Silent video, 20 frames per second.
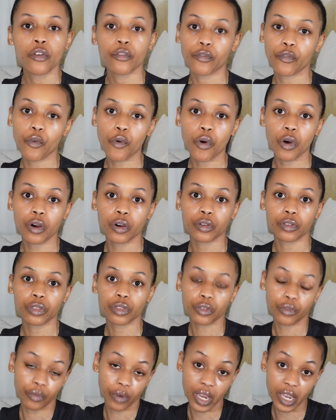for
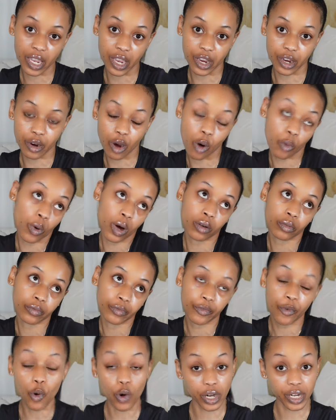3 years, oh well,
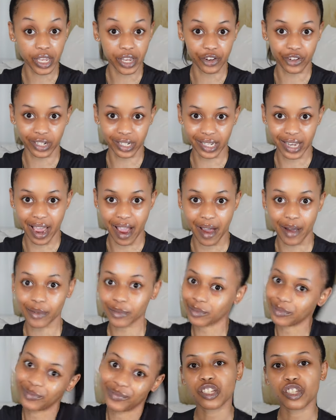4 years now.
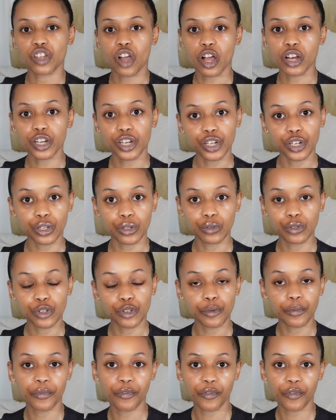Started YouTube